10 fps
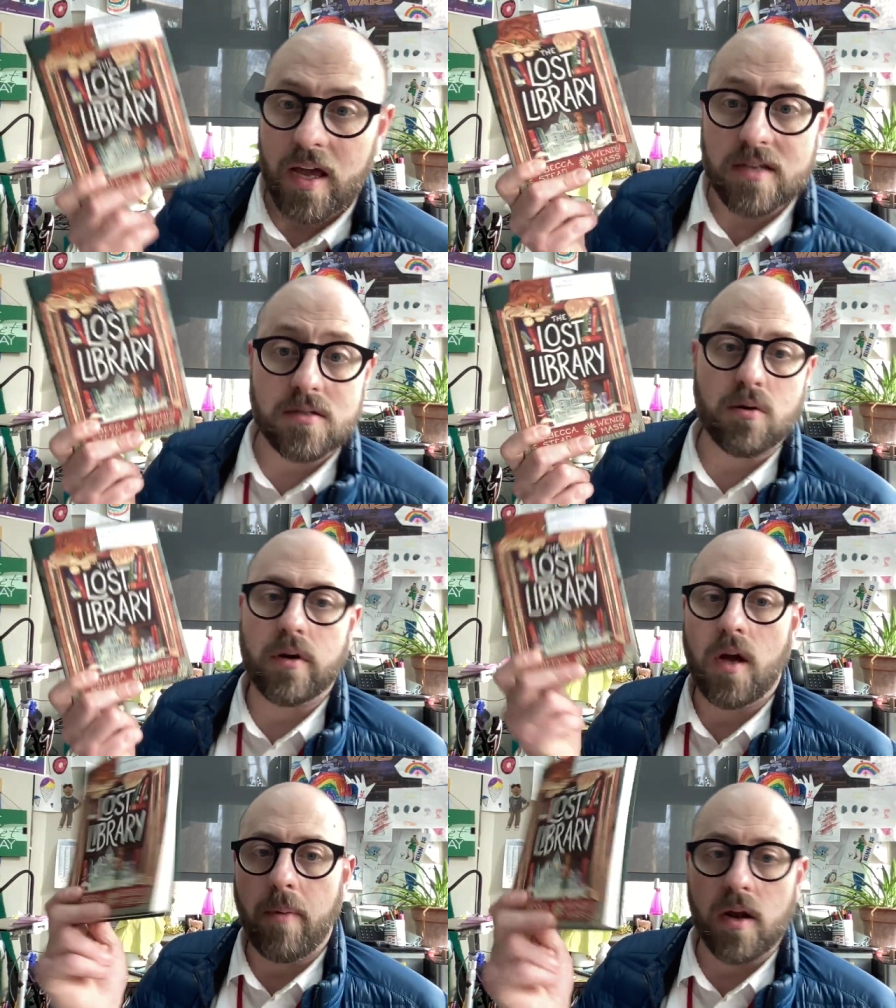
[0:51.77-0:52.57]
is a
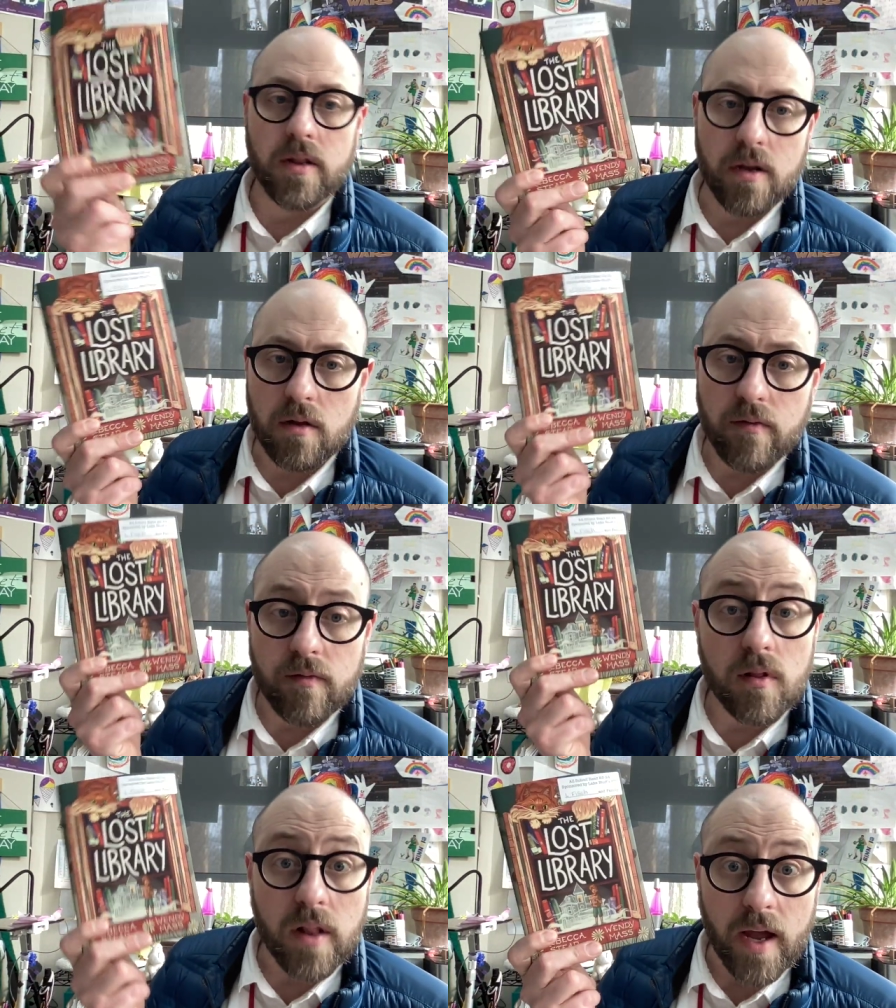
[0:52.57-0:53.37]
story about a little
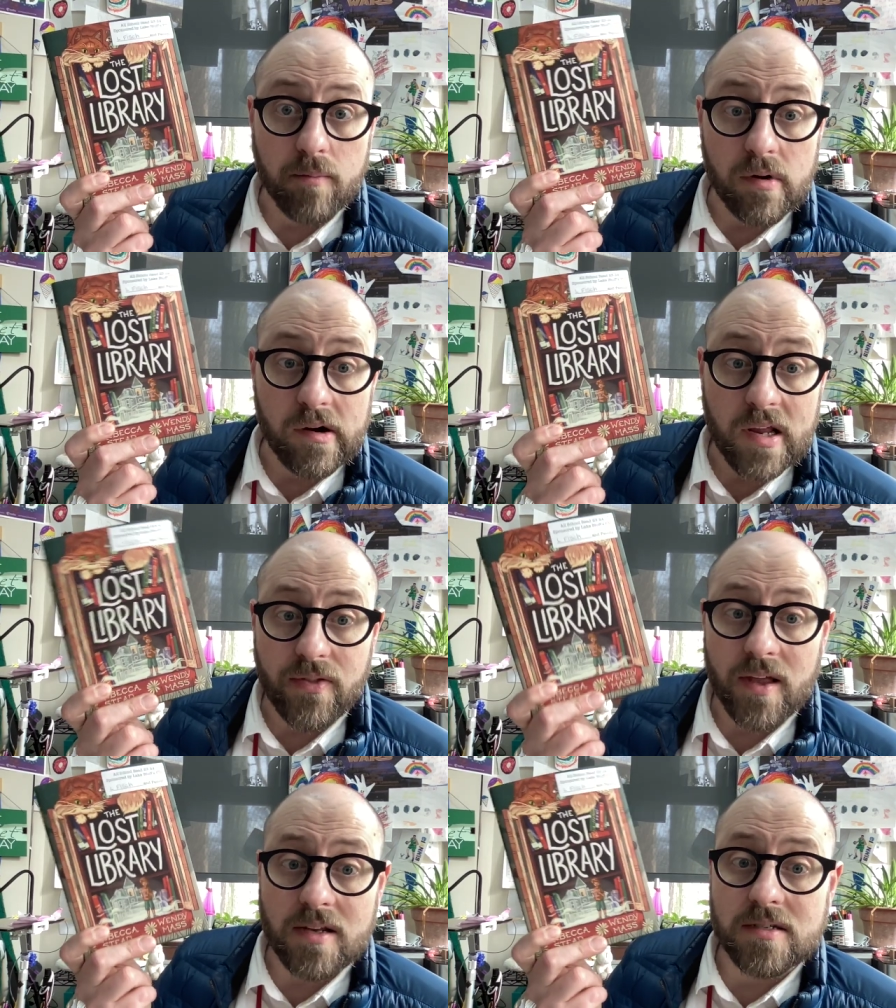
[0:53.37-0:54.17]
library
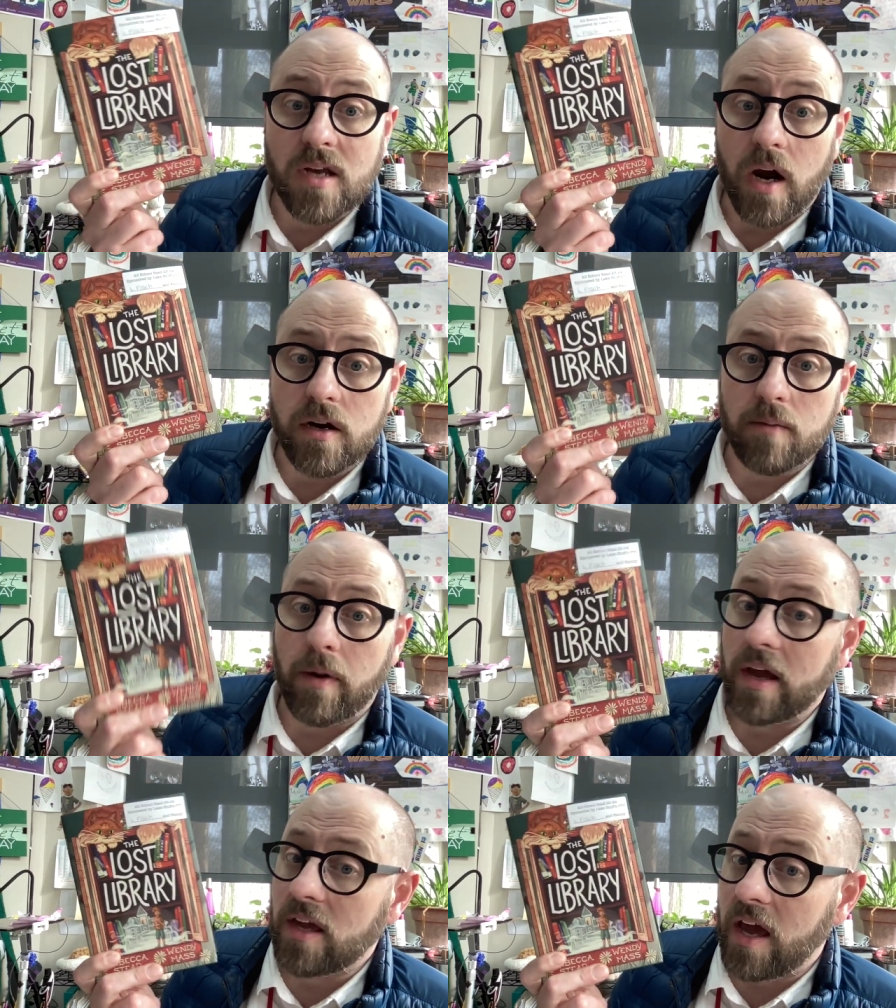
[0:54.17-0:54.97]
that is guarded
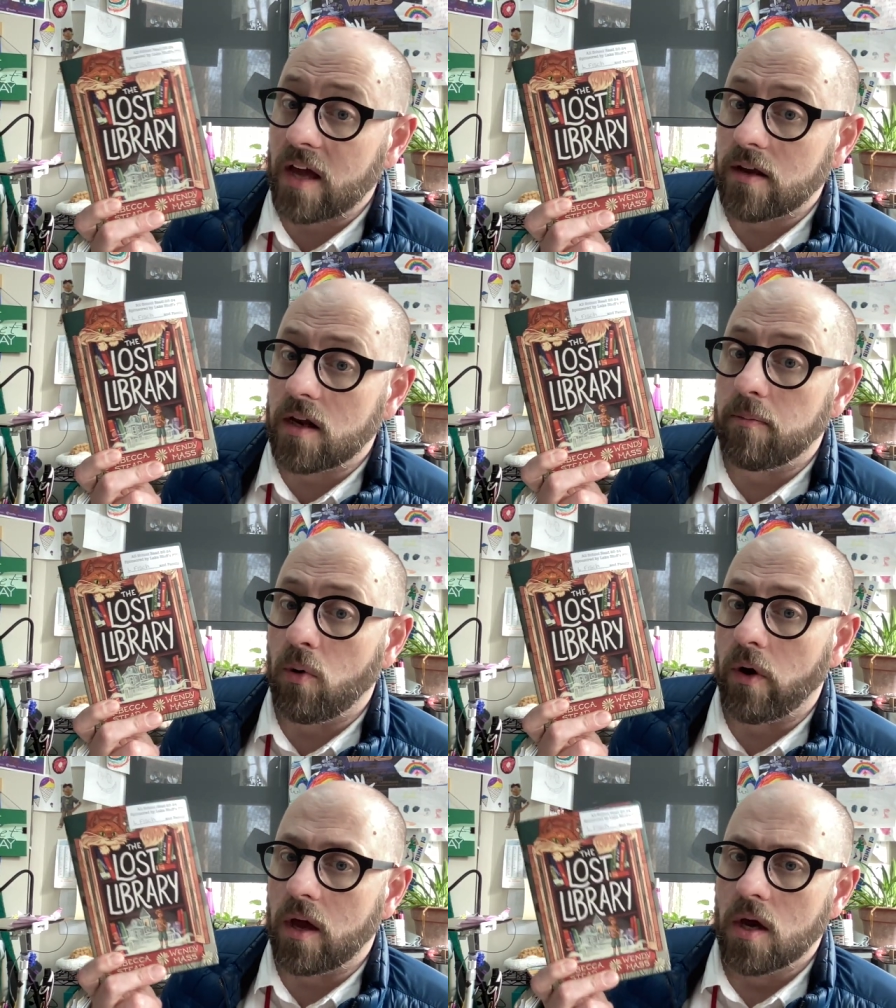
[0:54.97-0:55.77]
by a cat and a
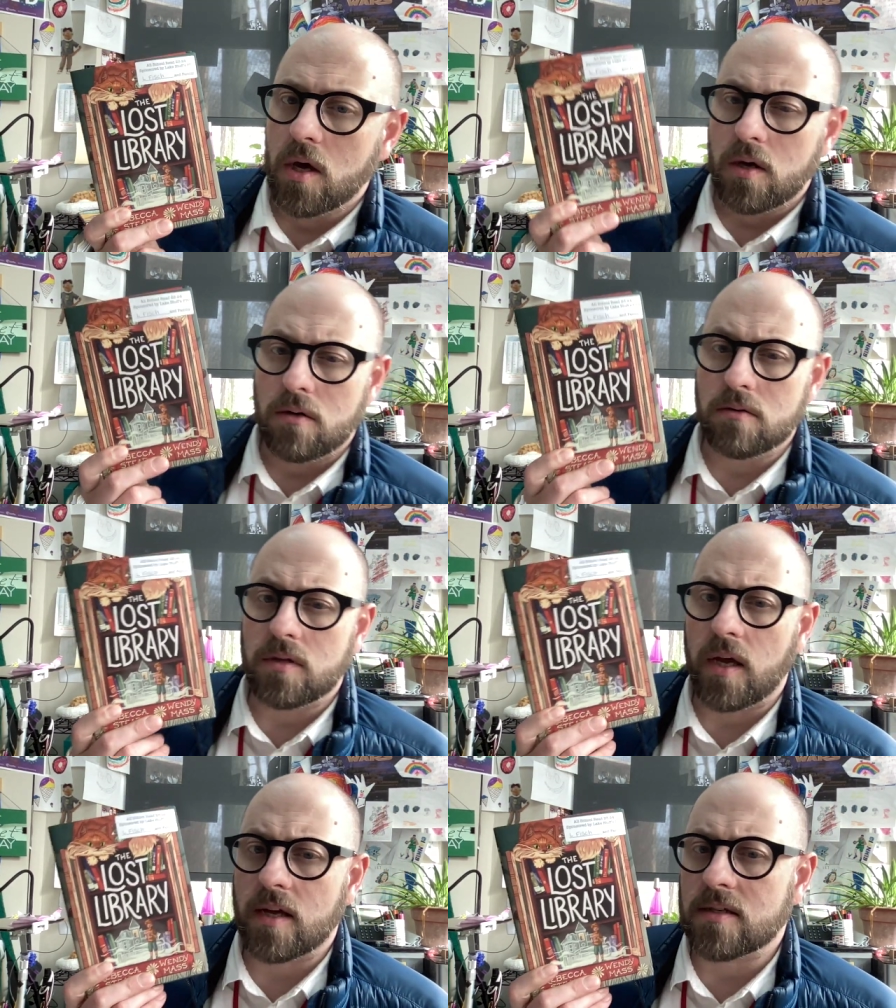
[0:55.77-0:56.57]
boy who
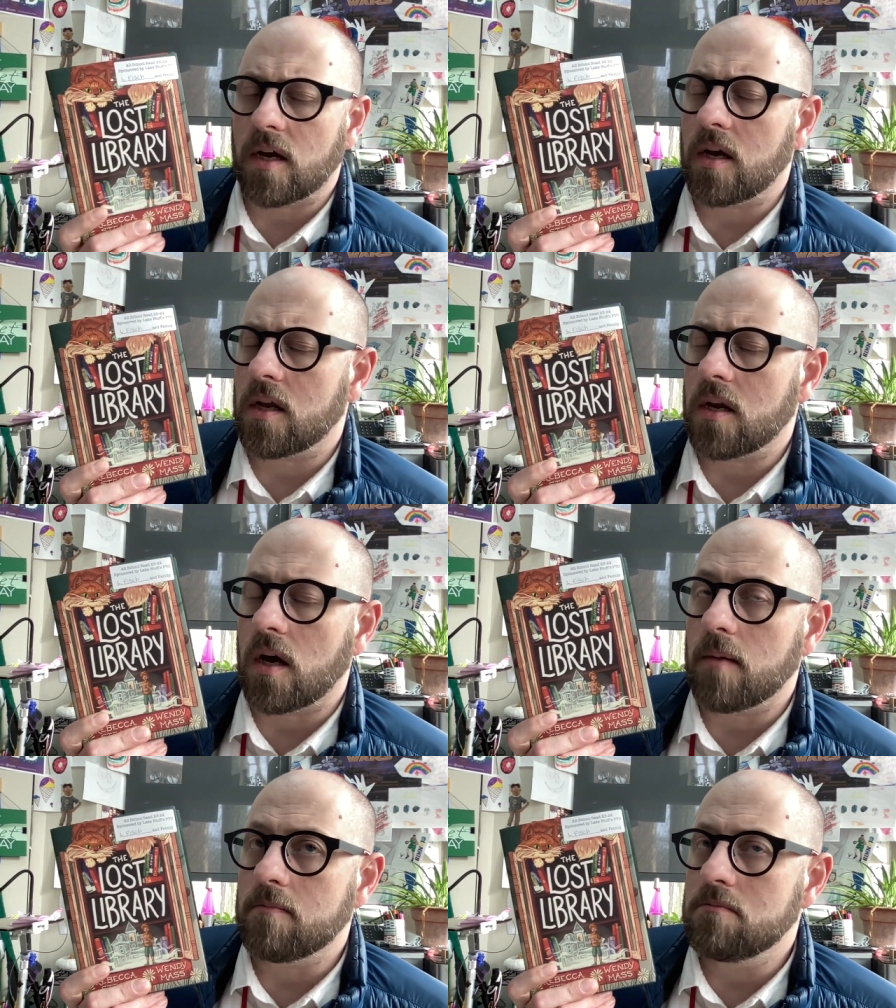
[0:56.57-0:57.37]
takes on
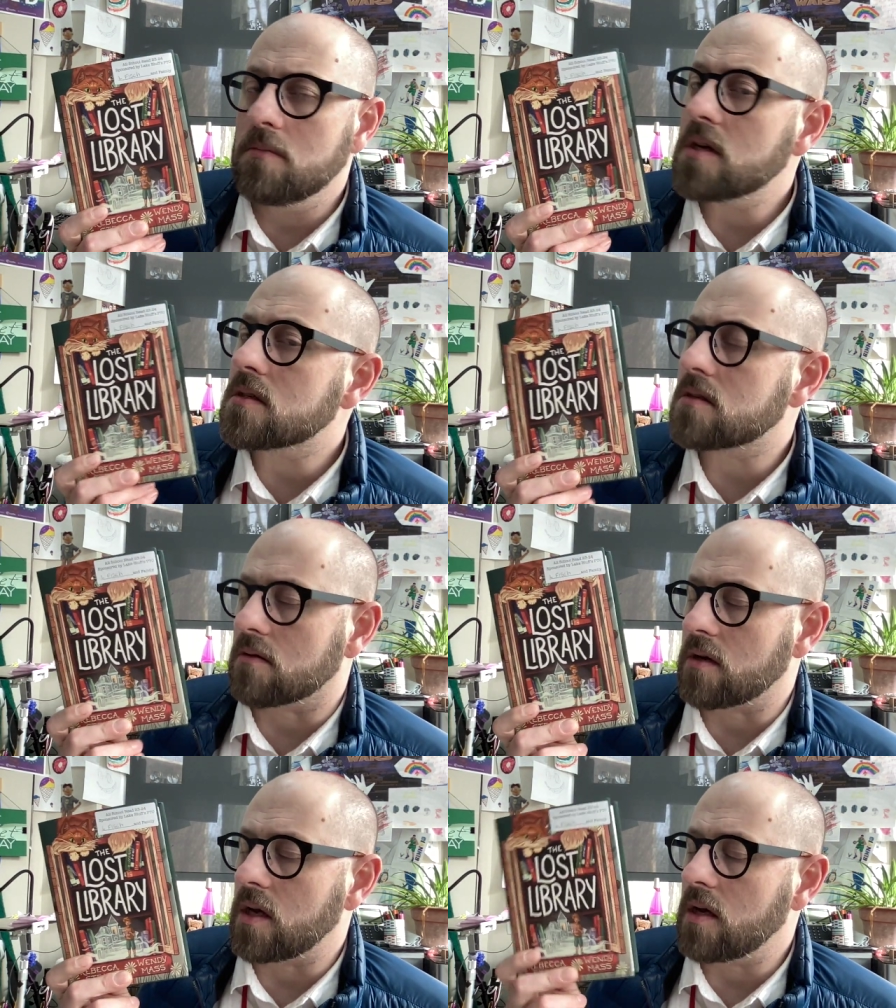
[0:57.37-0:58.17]
a
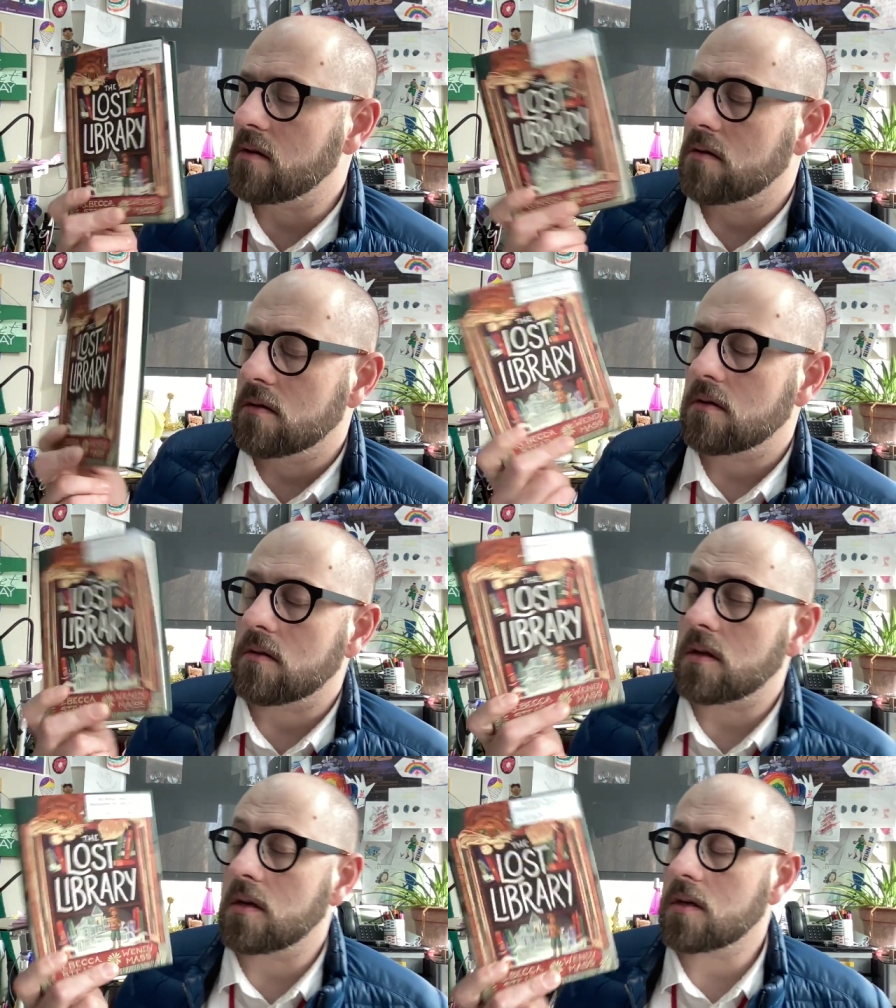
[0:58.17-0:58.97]
mystery
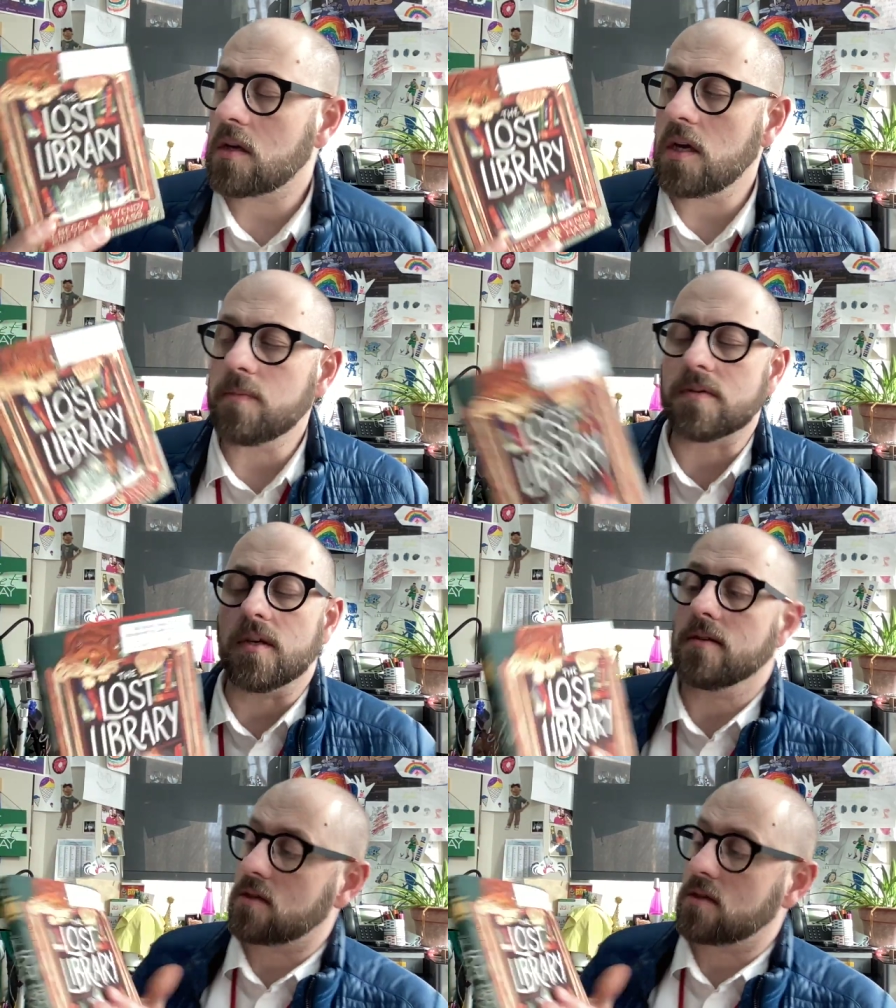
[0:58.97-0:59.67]
and keeps it.